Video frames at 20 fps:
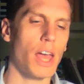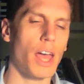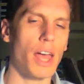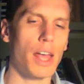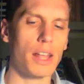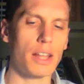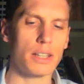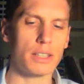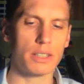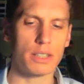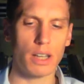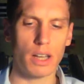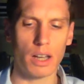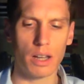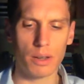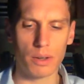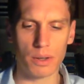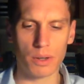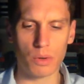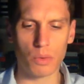And
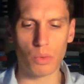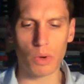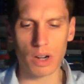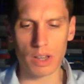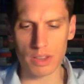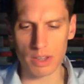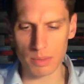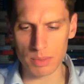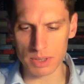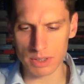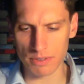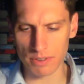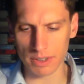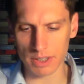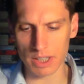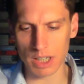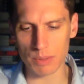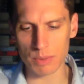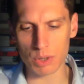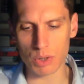one of them is a
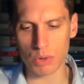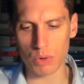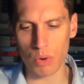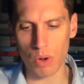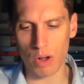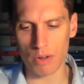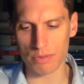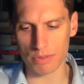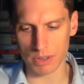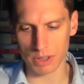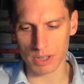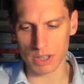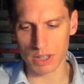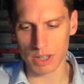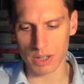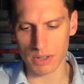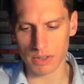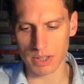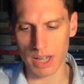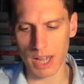fellow named Crawford,
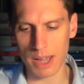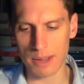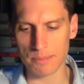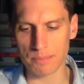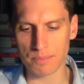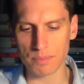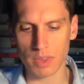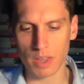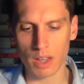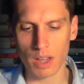okay?